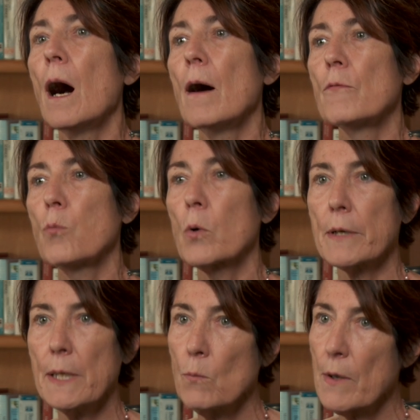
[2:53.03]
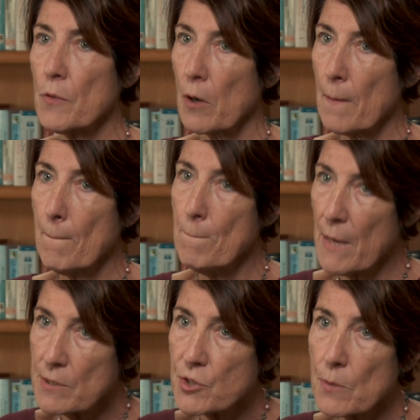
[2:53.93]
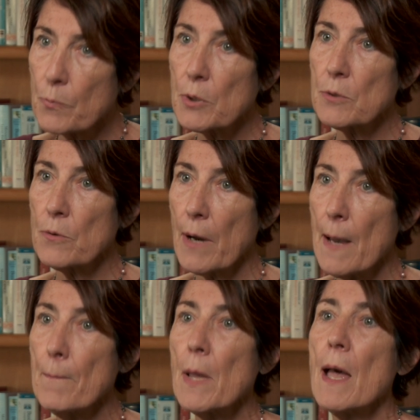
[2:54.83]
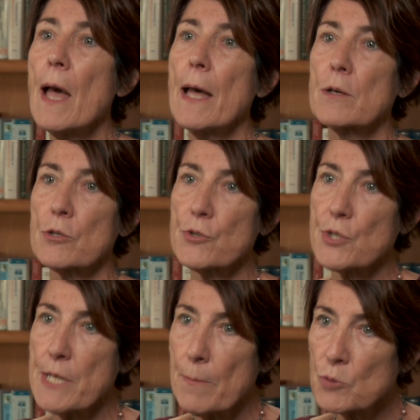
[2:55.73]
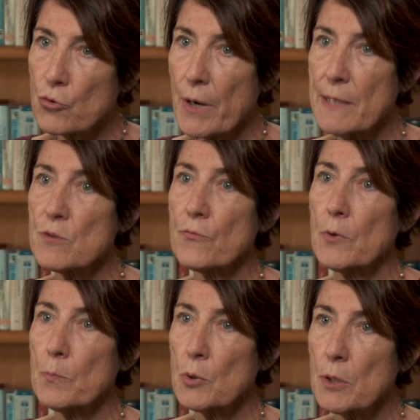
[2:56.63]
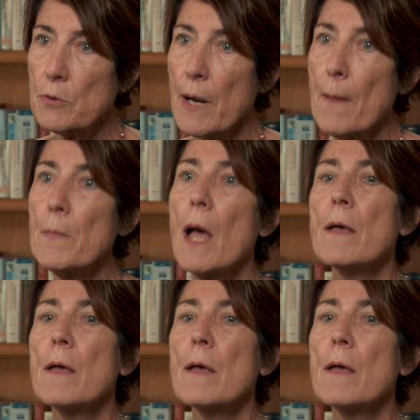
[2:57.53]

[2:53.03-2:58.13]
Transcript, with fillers: of working with our MESA program and our STEM transfer program.